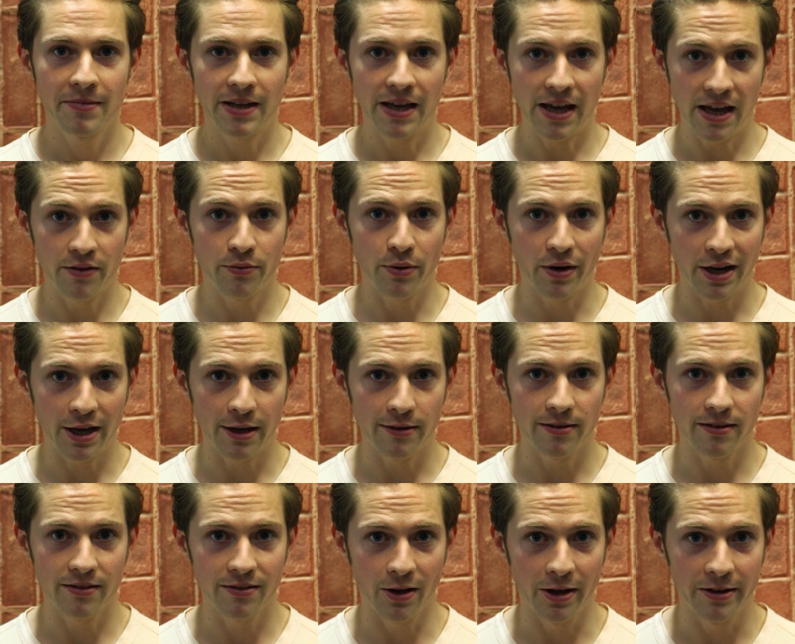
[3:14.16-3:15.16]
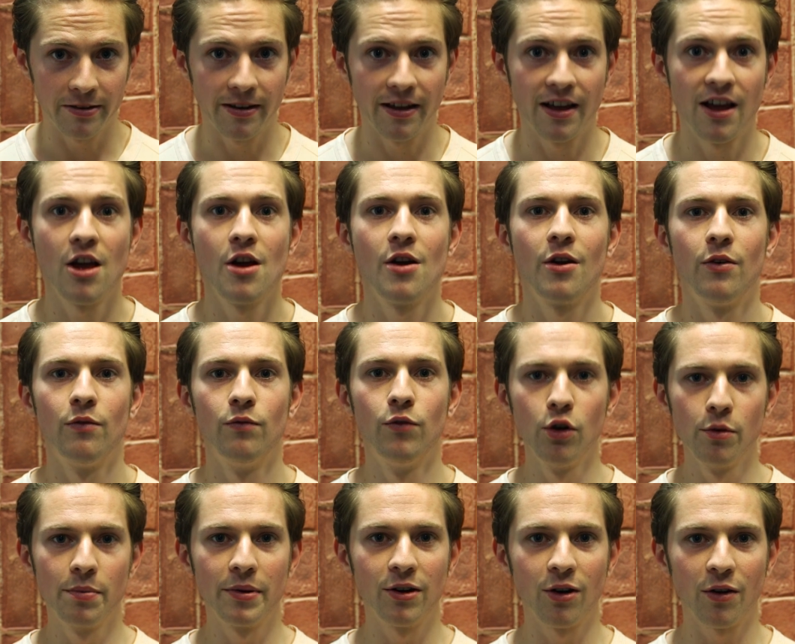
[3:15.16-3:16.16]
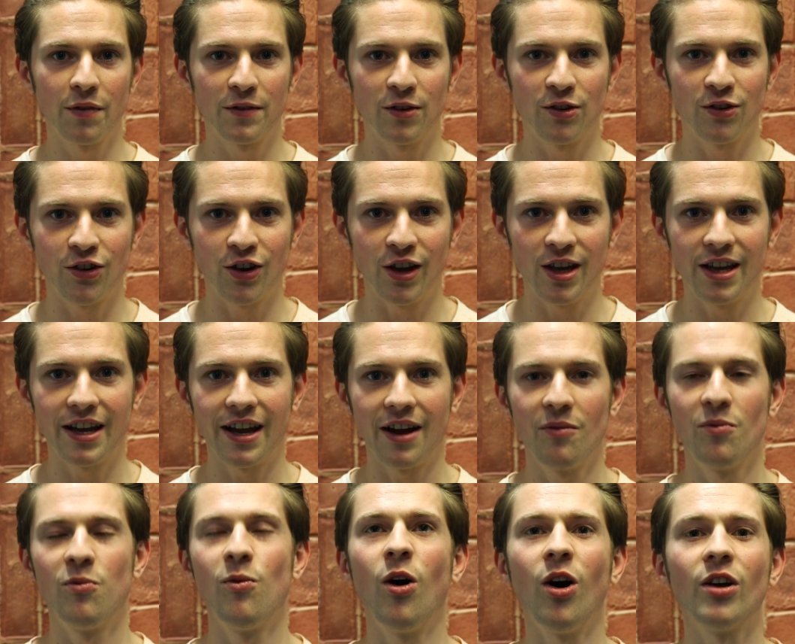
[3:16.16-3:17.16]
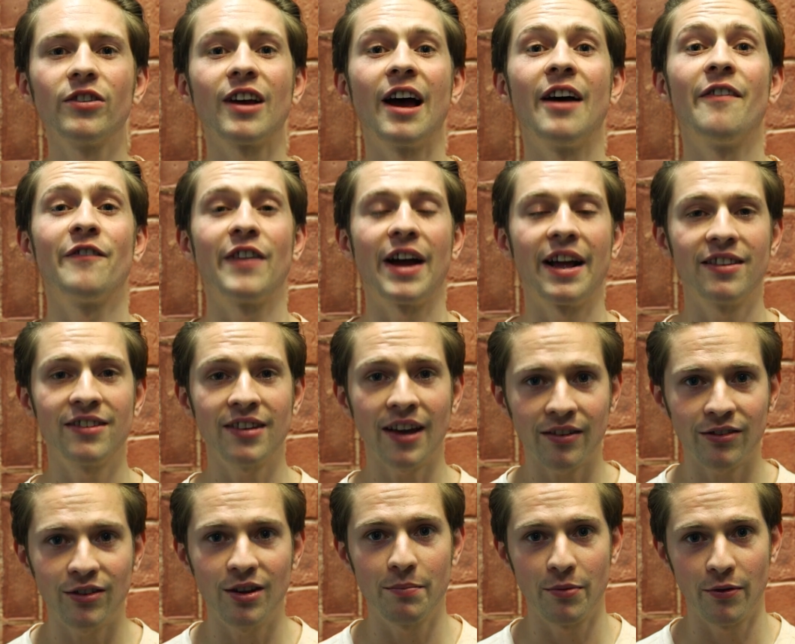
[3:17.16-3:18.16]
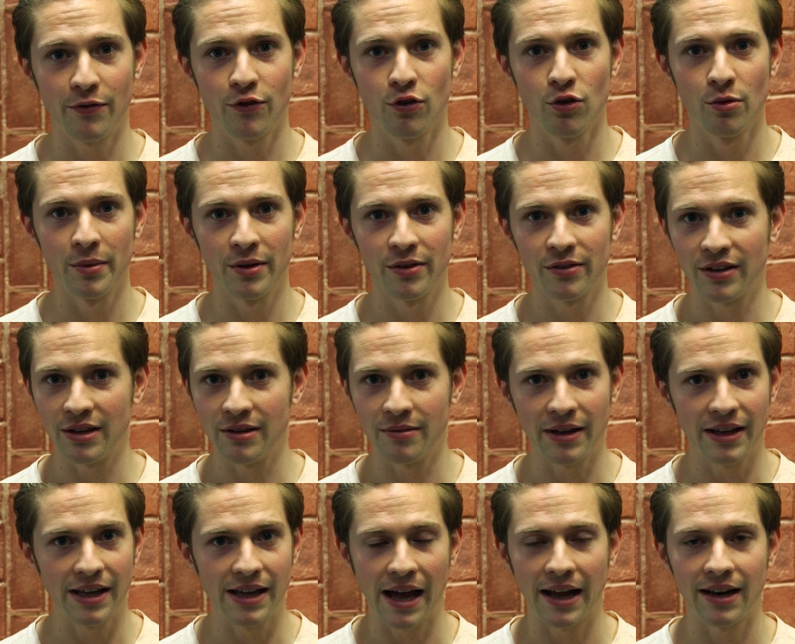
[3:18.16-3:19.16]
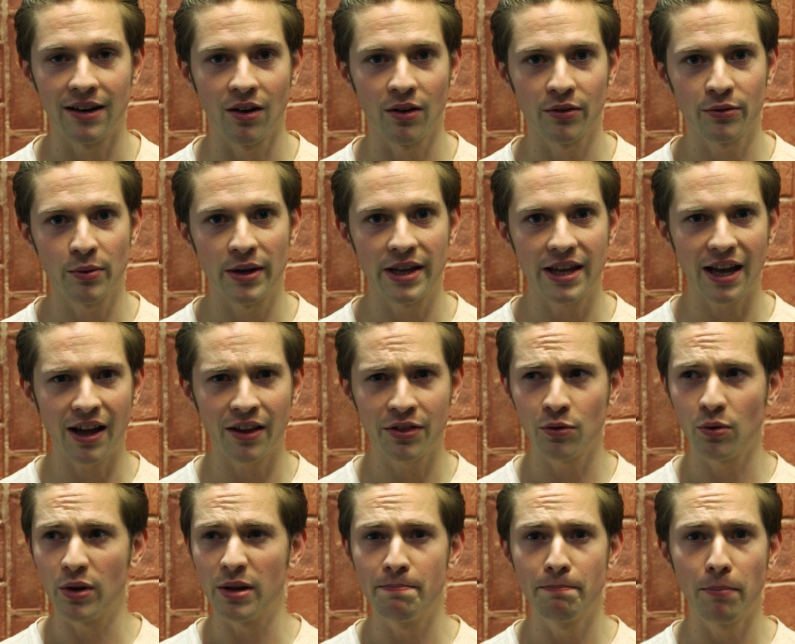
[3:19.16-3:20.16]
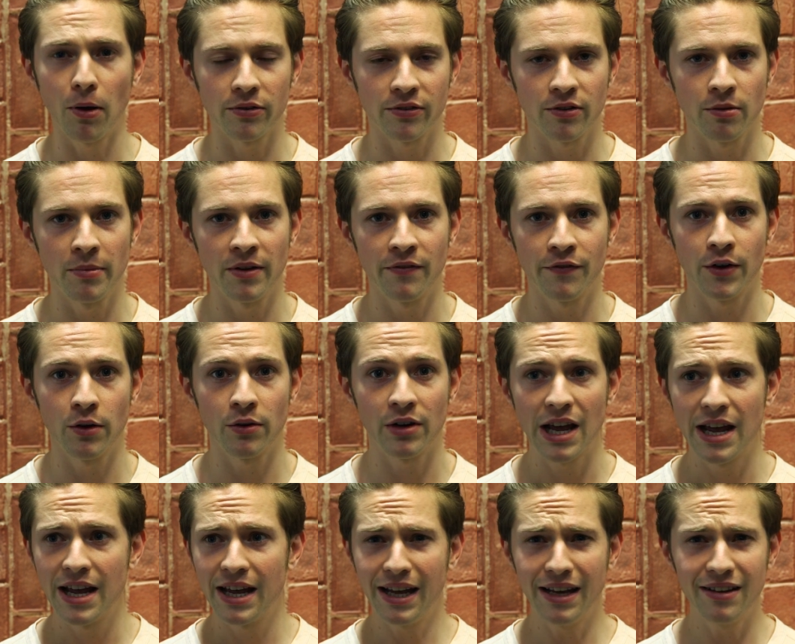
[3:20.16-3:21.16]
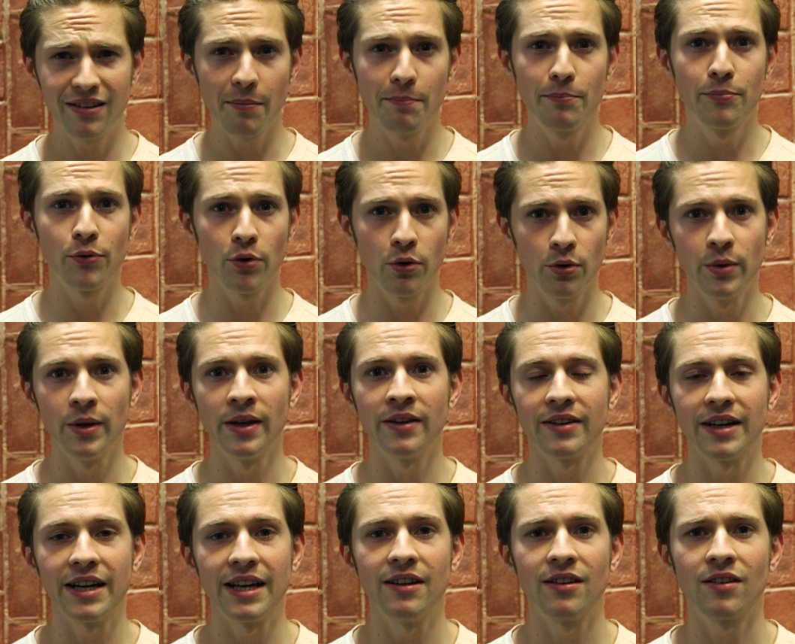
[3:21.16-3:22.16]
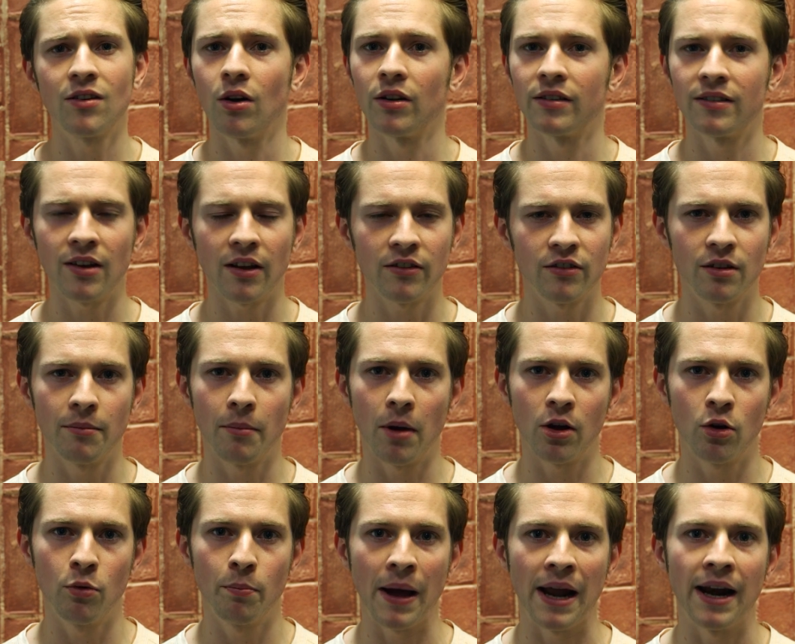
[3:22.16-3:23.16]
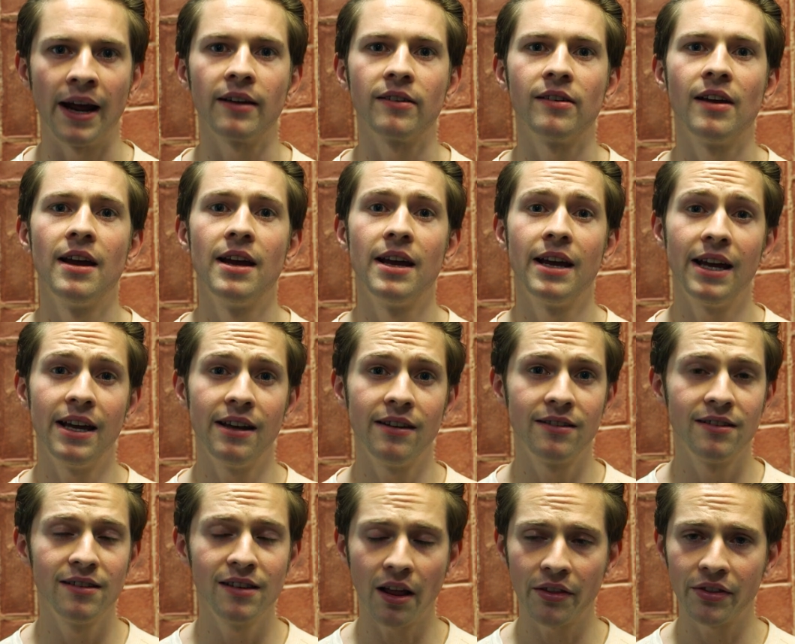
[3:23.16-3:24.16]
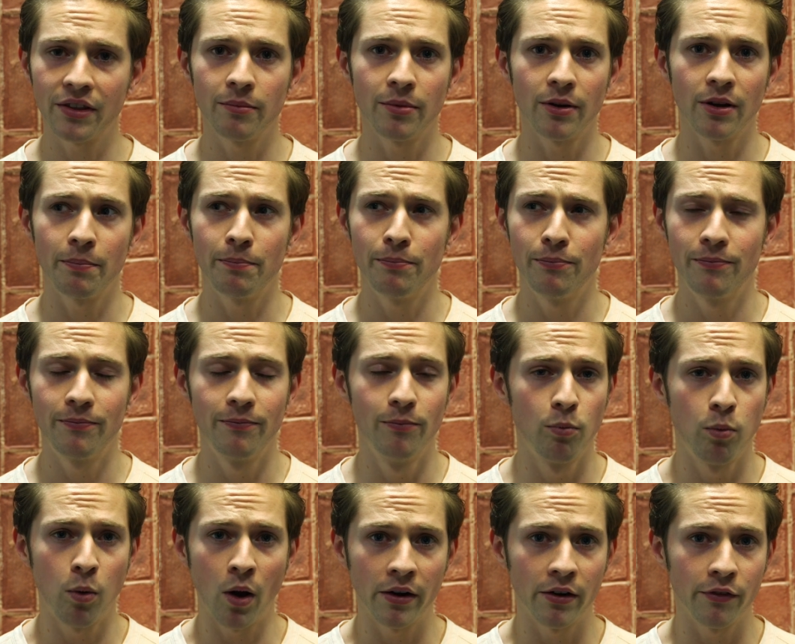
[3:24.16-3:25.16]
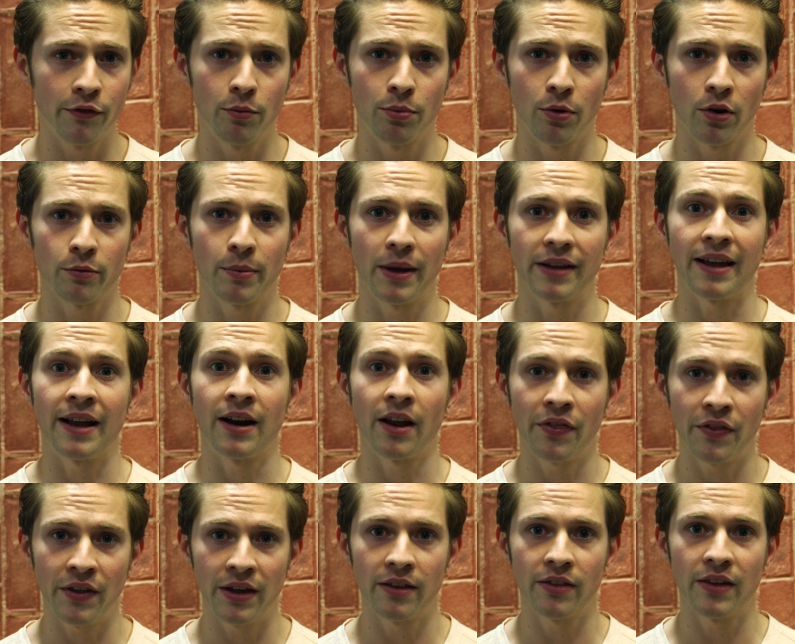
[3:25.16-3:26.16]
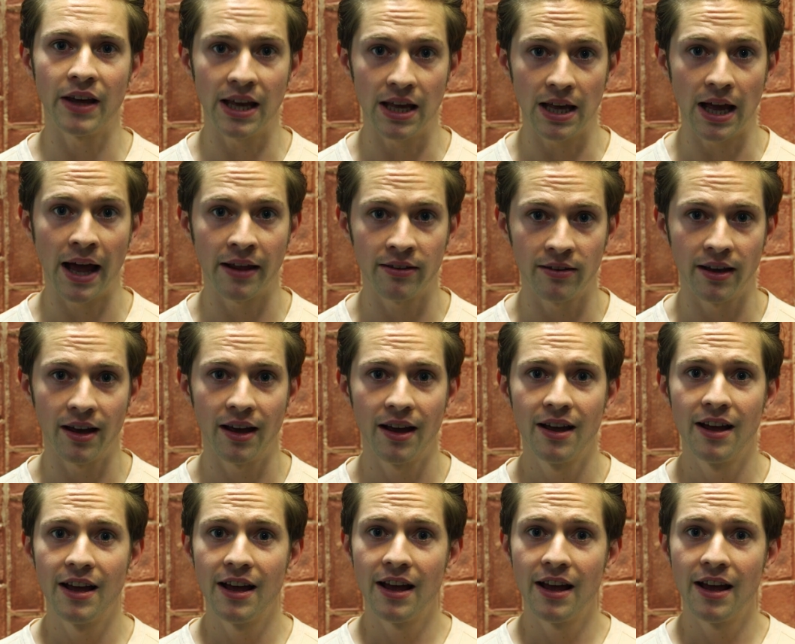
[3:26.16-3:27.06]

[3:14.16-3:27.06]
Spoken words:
Here's where it gets exciting. Ruben Loftus-Cheek, what a fantastic performance he had last week. I thought he bossed the midfield. He's a brute, isn't he? He's got a touch of the Michael Ballack's. He's nothing but a wonderful prospect, and I think that he has it.